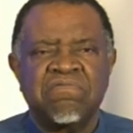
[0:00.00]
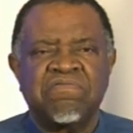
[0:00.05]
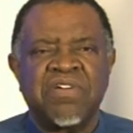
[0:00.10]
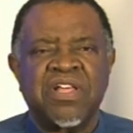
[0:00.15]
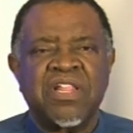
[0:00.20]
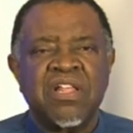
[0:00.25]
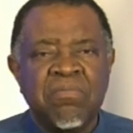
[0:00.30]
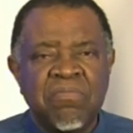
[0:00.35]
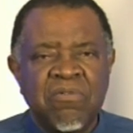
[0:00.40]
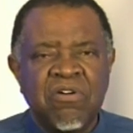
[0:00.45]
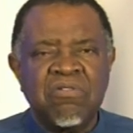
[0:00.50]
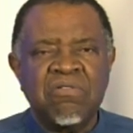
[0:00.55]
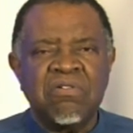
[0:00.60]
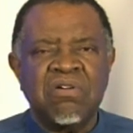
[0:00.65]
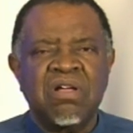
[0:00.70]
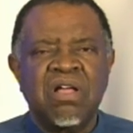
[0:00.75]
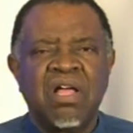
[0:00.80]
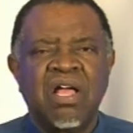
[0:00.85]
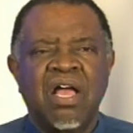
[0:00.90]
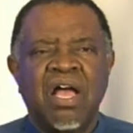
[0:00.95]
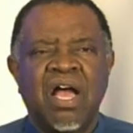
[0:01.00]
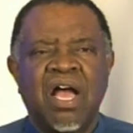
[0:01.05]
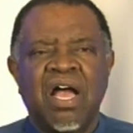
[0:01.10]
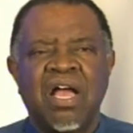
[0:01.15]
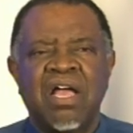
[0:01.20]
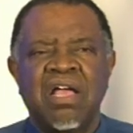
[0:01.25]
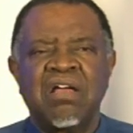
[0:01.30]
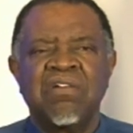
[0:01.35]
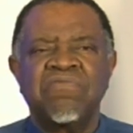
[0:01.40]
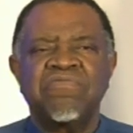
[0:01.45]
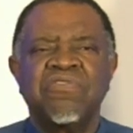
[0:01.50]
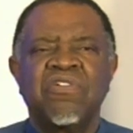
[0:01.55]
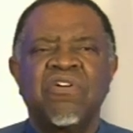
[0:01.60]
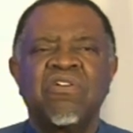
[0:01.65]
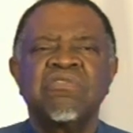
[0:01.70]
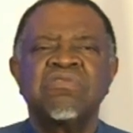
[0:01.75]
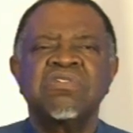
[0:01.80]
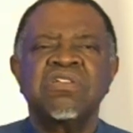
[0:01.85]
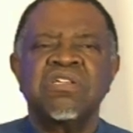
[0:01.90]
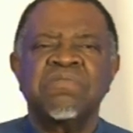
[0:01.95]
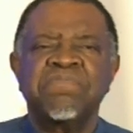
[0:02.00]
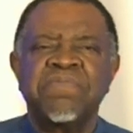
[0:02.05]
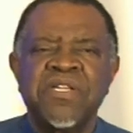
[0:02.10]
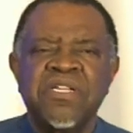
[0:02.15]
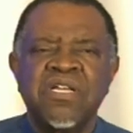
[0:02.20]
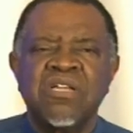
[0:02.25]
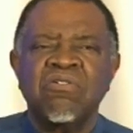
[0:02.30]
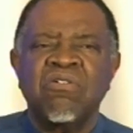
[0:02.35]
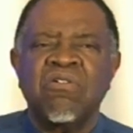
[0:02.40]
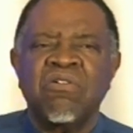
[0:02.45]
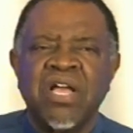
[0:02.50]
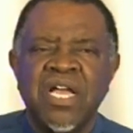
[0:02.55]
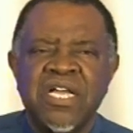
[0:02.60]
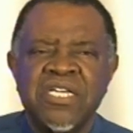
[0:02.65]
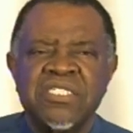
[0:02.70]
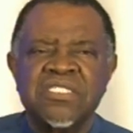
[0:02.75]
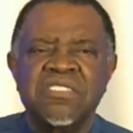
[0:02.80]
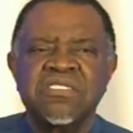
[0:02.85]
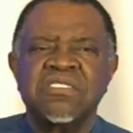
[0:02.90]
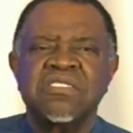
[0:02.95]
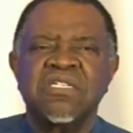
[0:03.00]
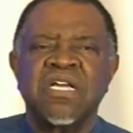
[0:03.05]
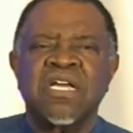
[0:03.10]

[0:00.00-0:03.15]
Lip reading: Furthermore, I have on repeated occasions